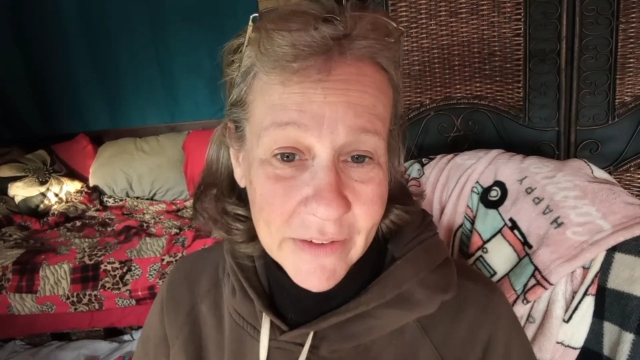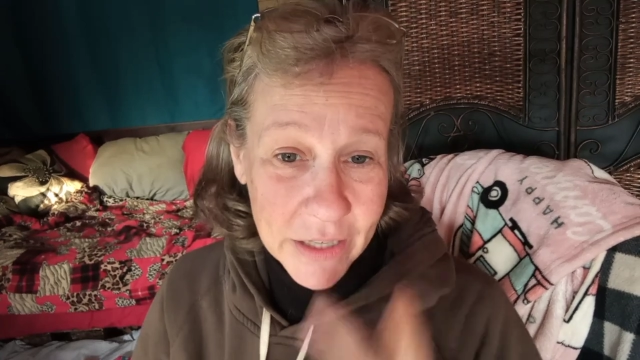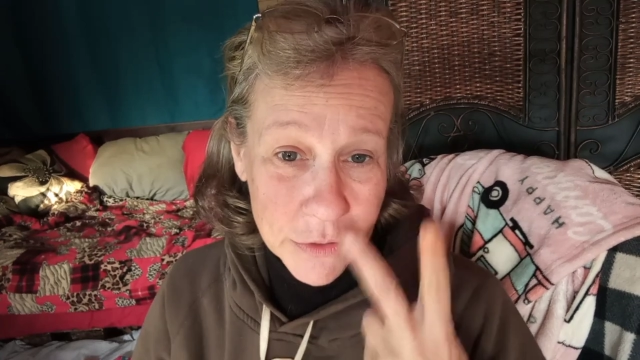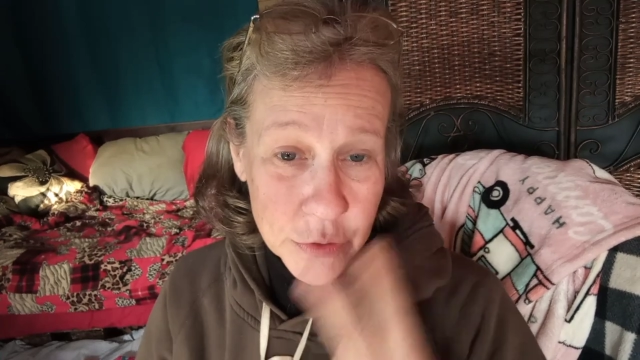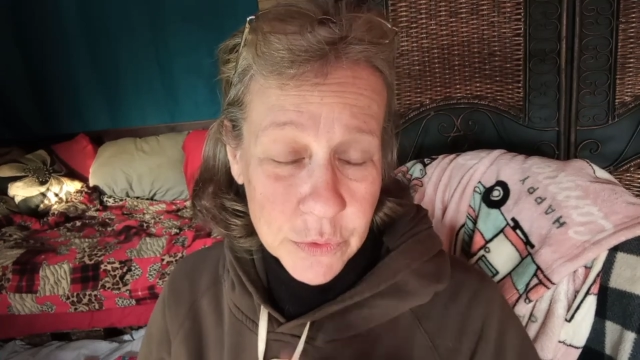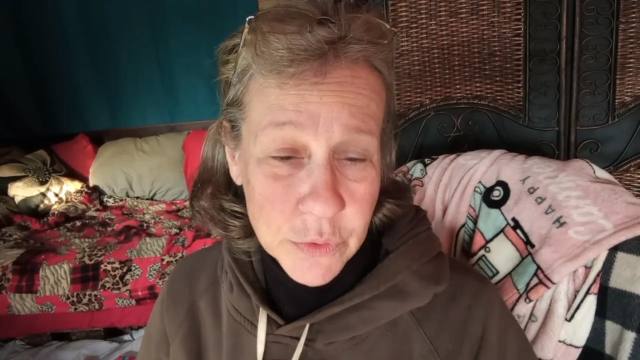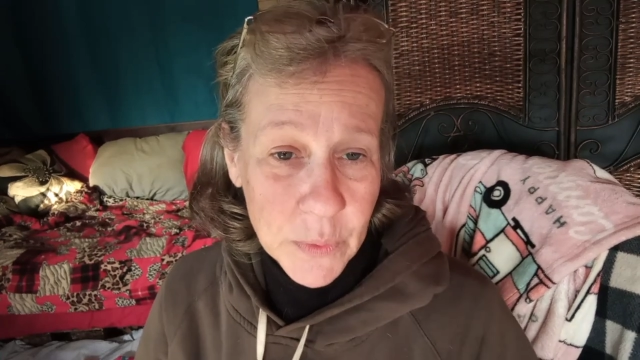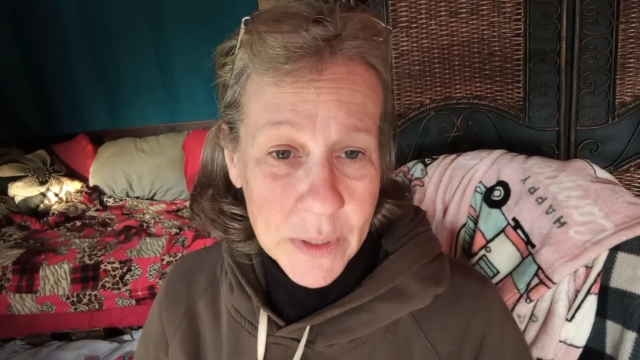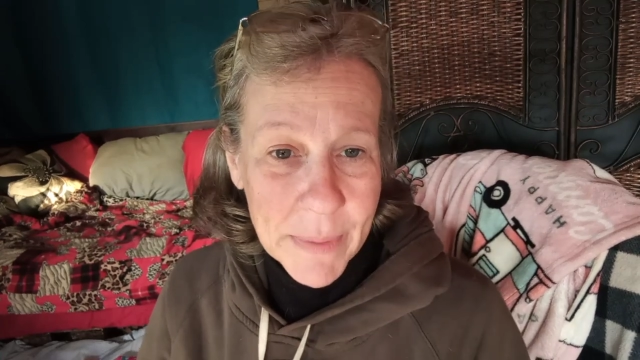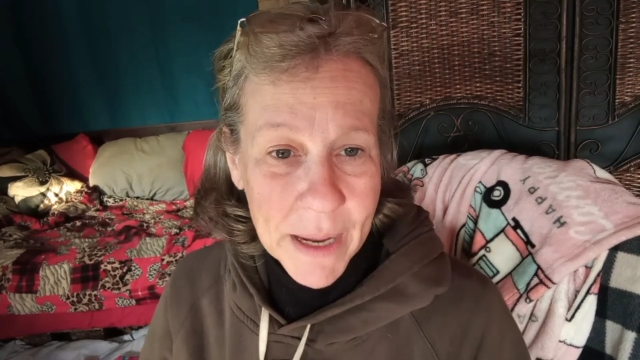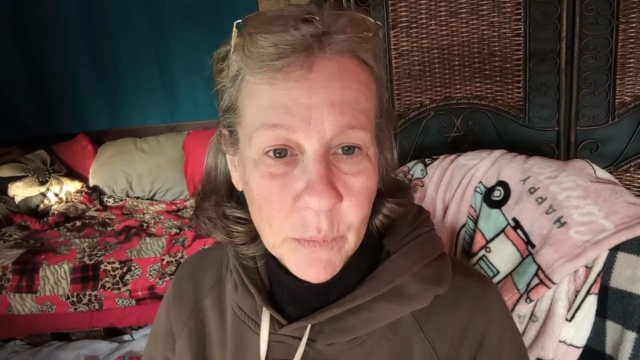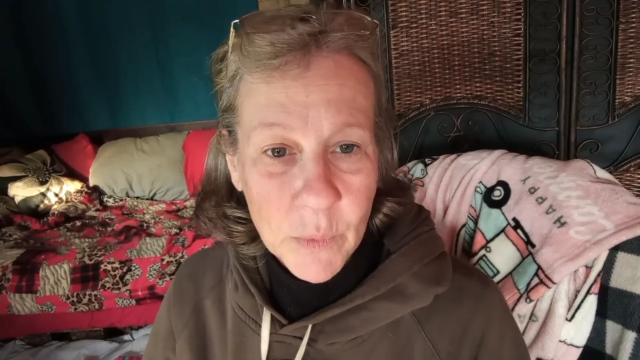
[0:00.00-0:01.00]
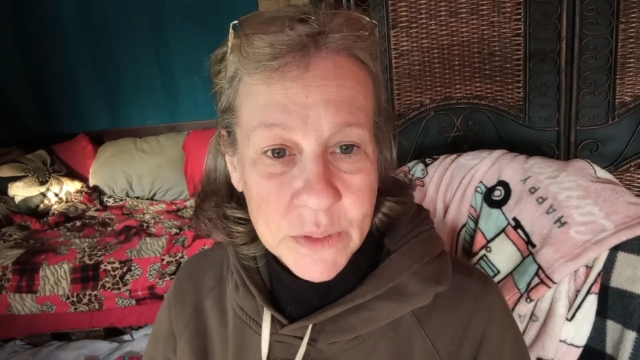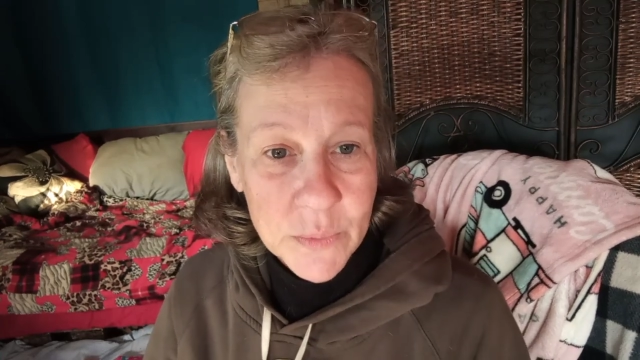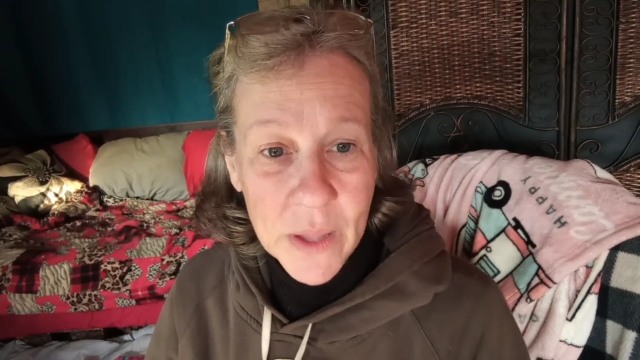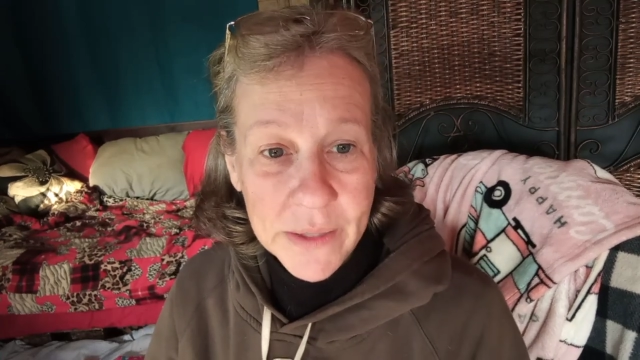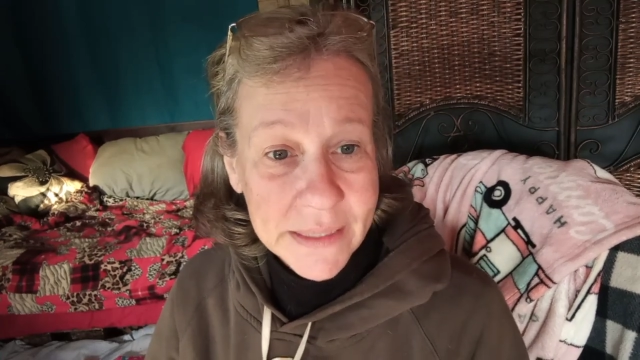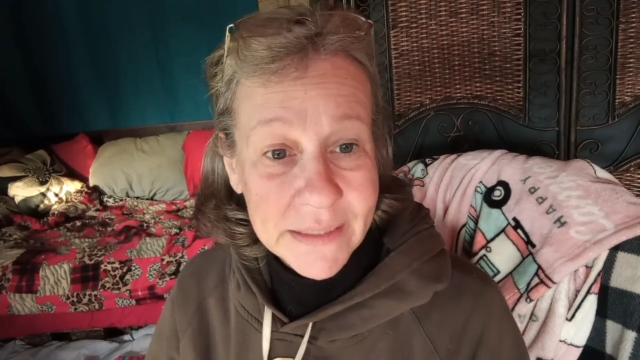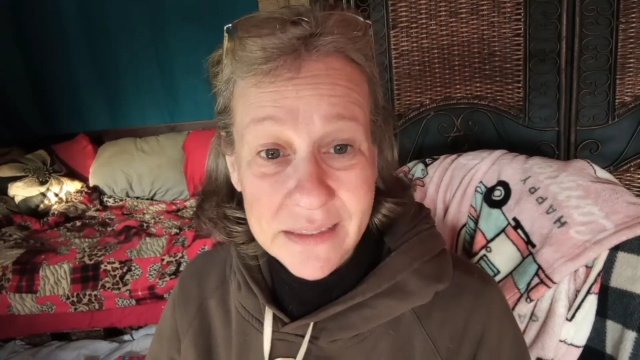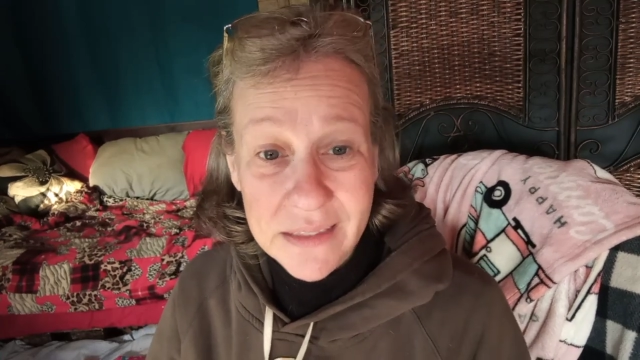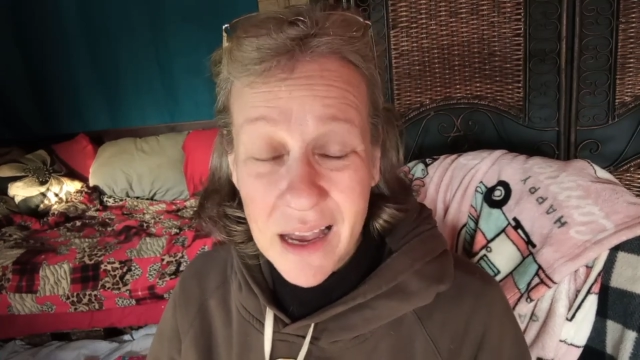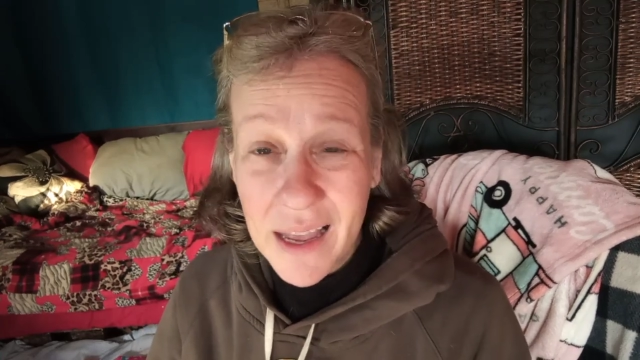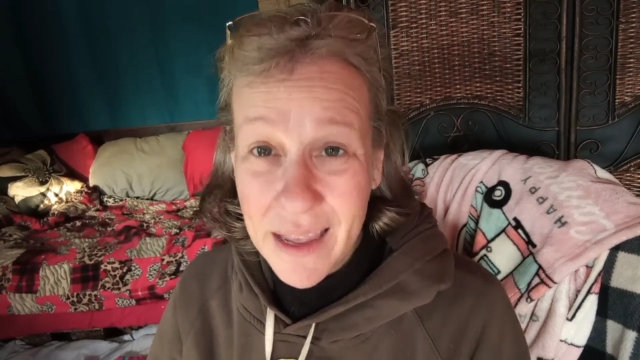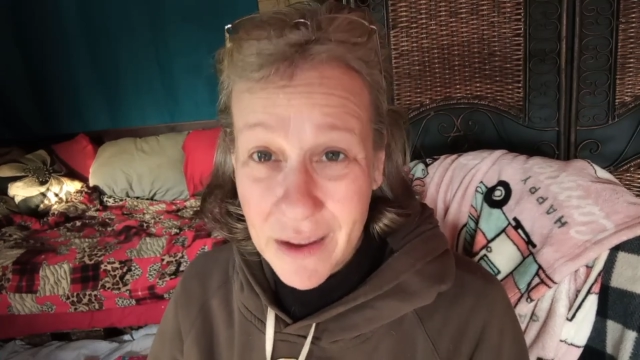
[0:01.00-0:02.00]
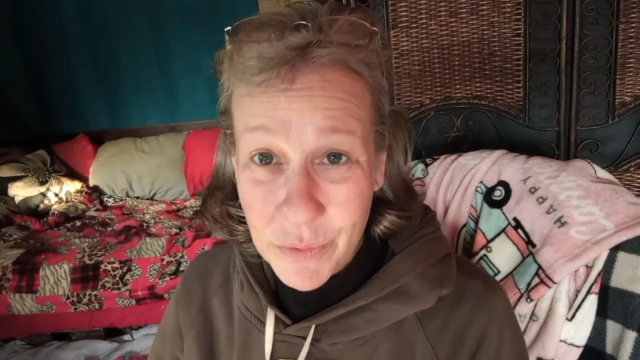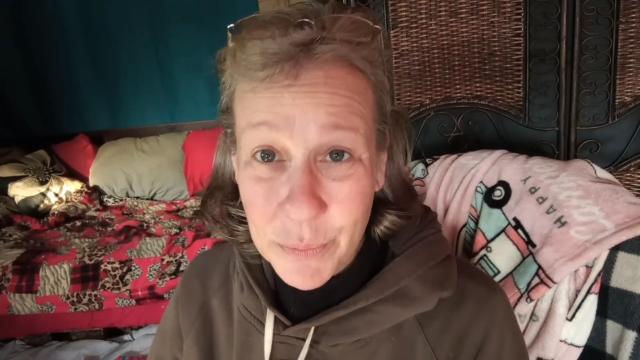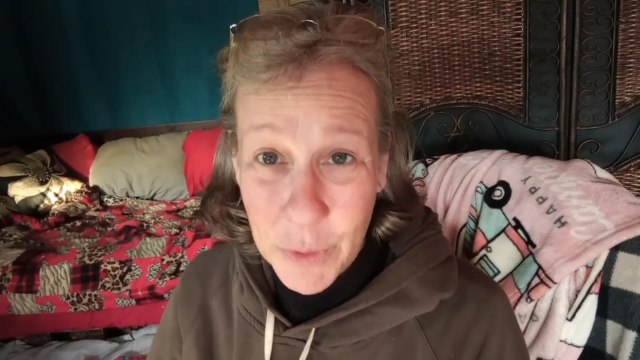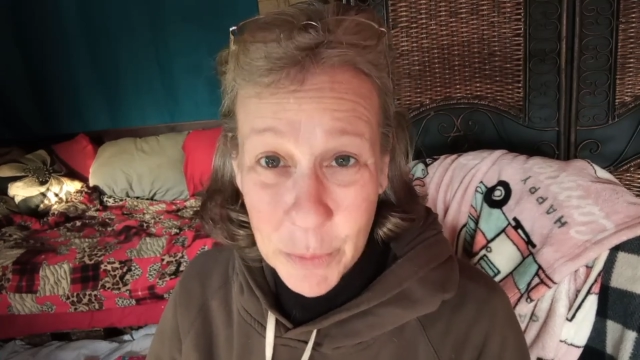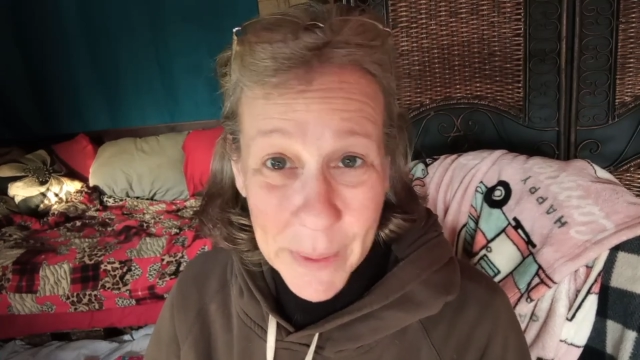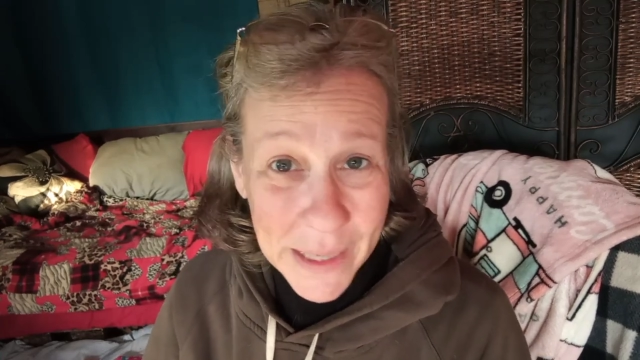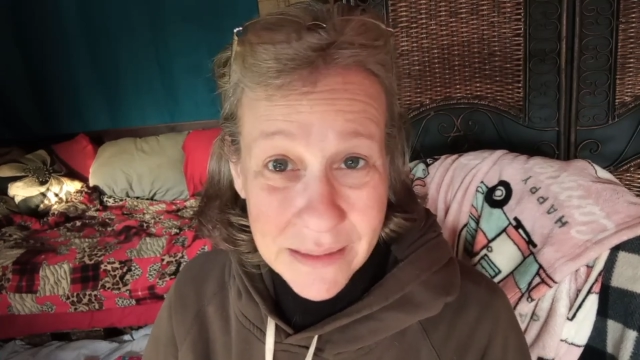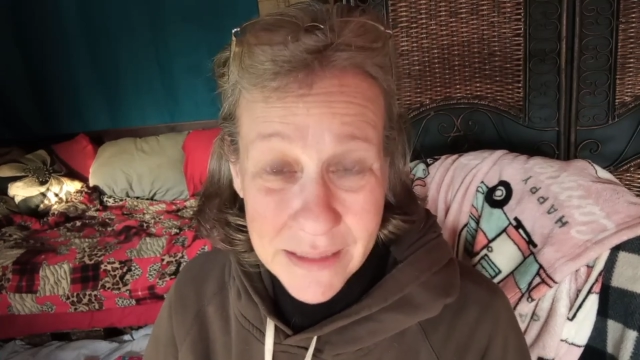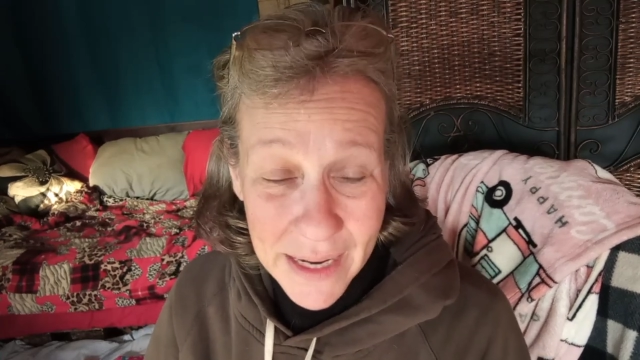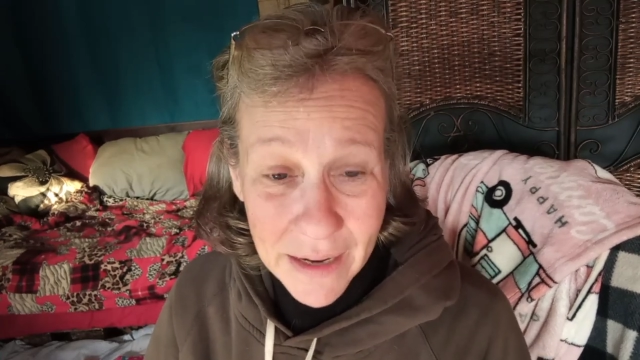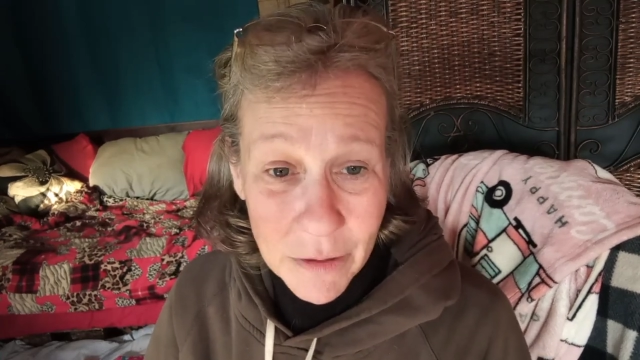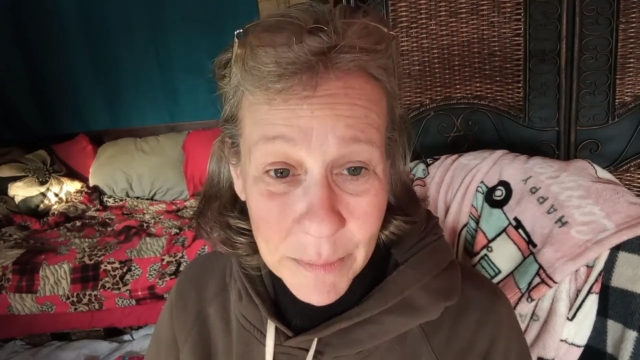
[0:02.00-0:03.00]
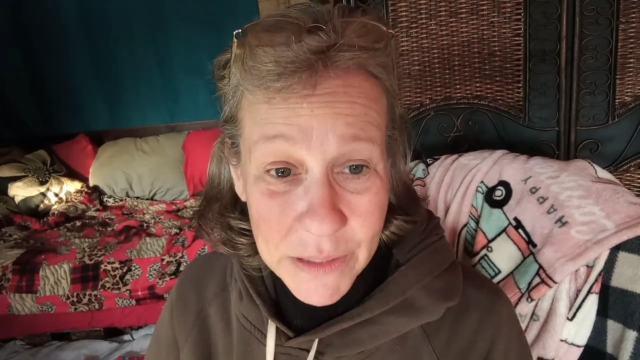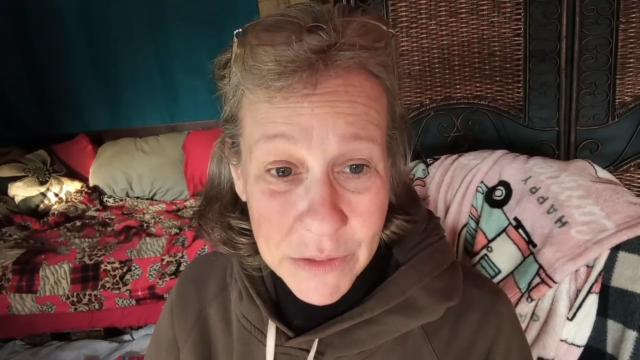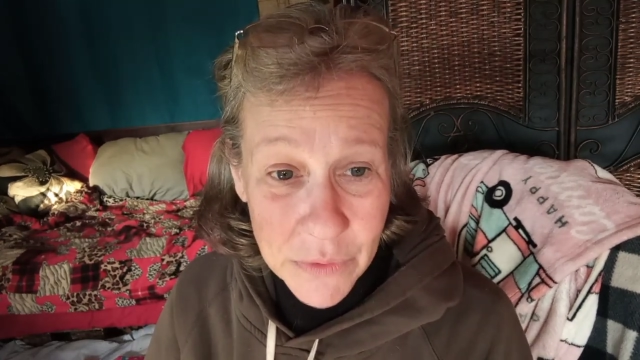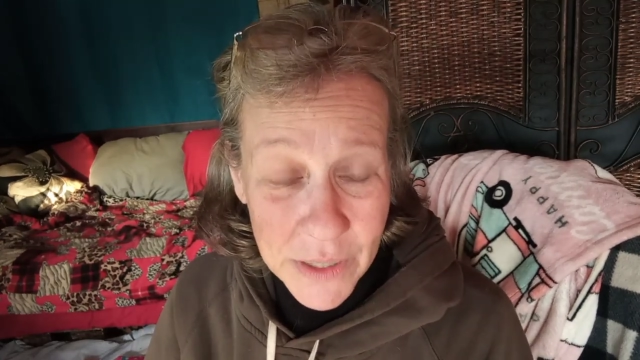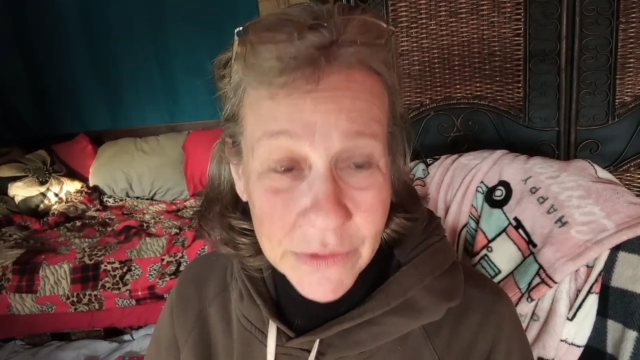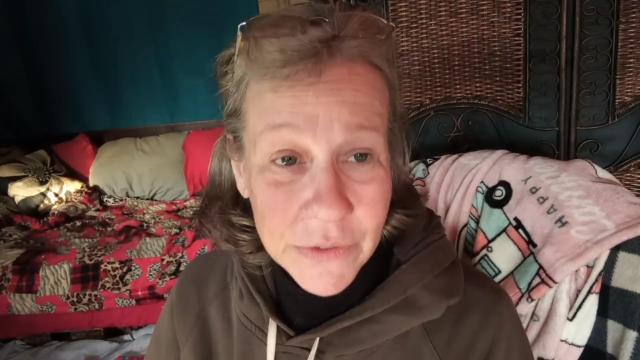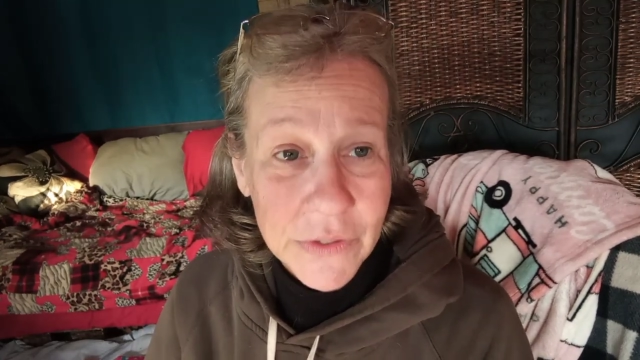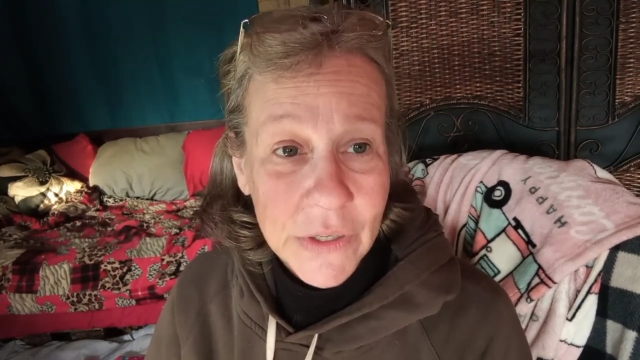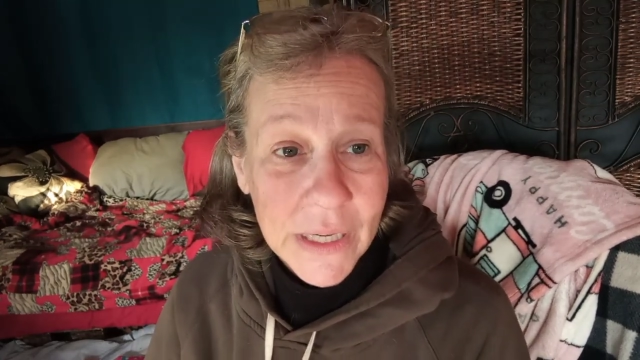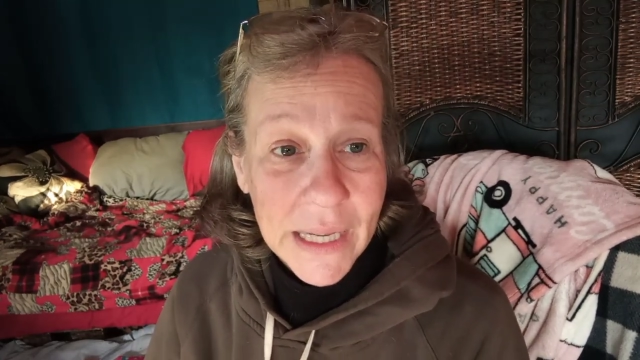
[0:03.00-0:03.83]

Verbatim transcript: I've got two 20 pound ones. Well, he says, I have a propane tank on my trailer